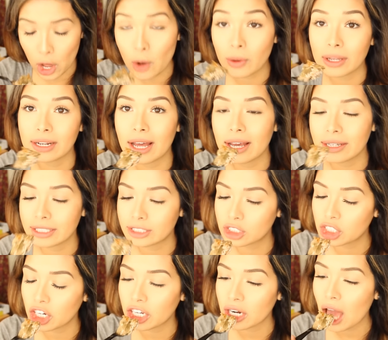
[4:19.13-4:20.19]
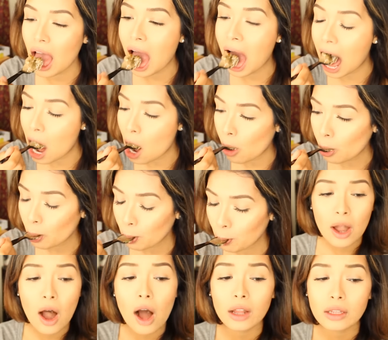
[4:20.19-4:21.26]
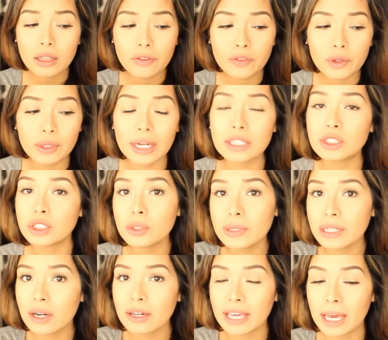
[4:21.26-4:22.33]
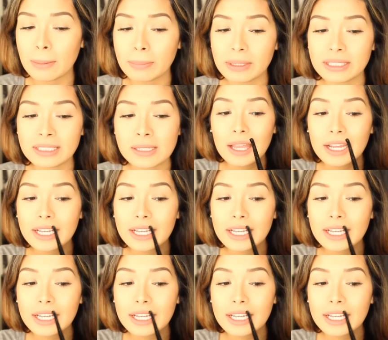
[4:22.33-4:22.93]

coconut is good. Ugh. All of the food I do eat on campus